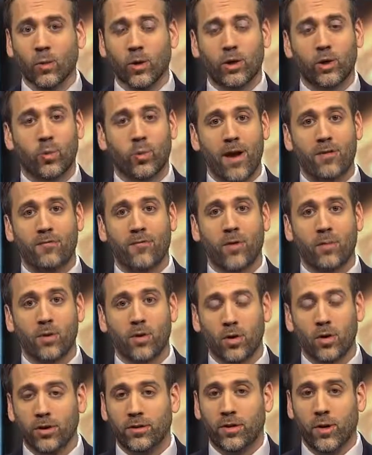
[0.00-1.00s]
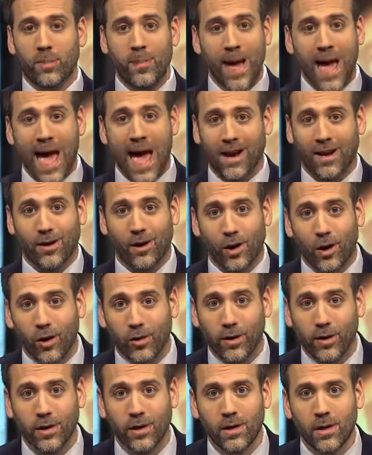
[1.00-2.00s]
which went from good to bad in a
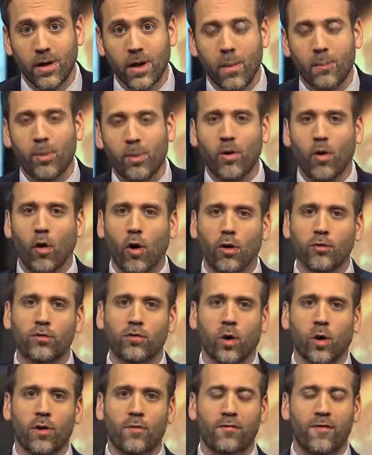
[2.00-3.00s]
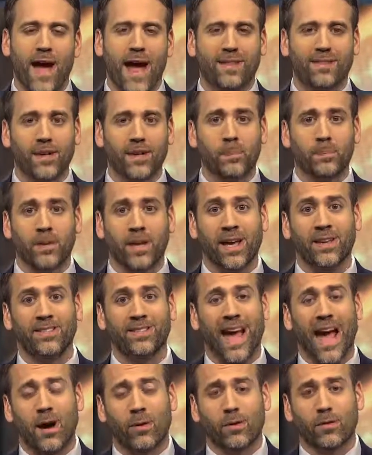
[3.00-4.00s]
hurry, but also the fact that he plays
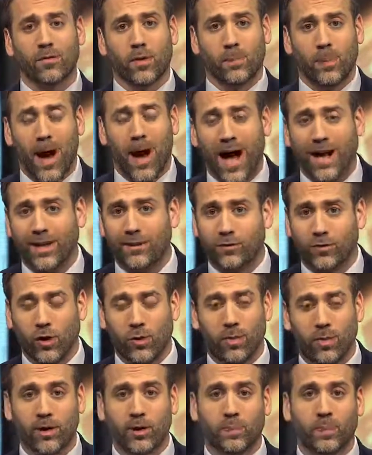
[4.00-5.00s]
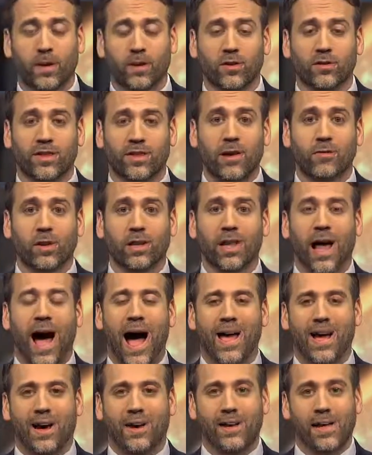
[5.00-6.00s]
out of the pocket so much because they
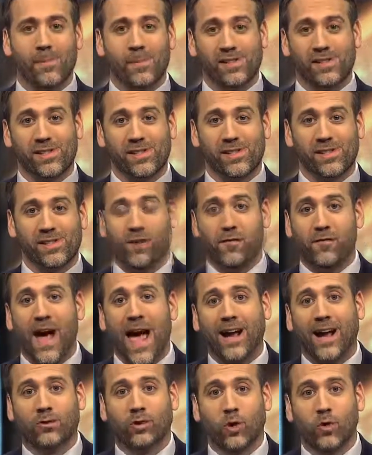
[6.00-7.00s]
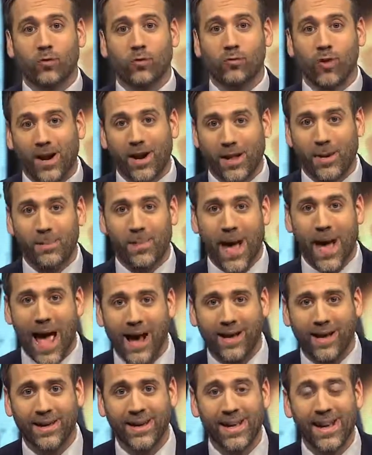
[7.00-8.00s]
rely on him as their de facto running
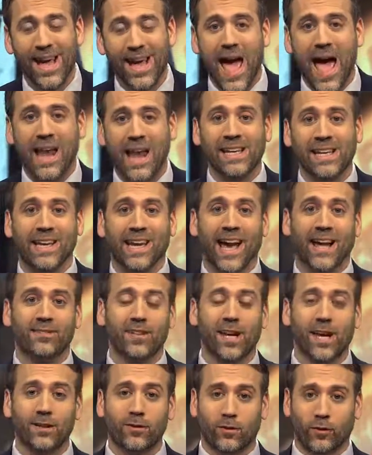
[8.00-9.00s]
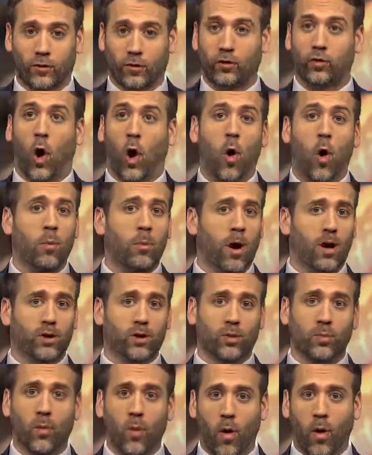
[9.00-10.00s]
back, and he gets hit so
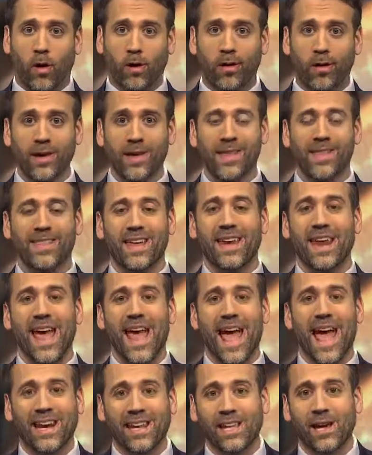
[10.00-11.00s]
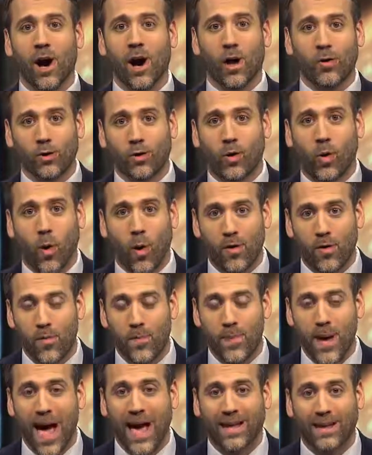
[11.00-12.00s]
much more than any other
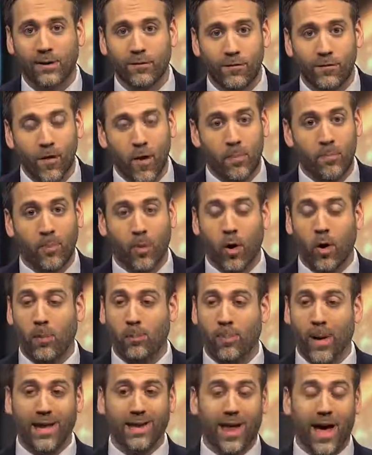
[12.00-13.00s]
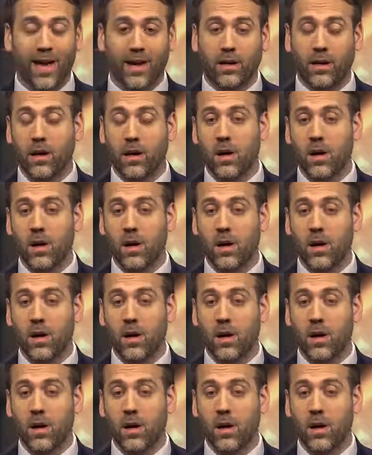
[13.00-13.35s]
quarterback in football by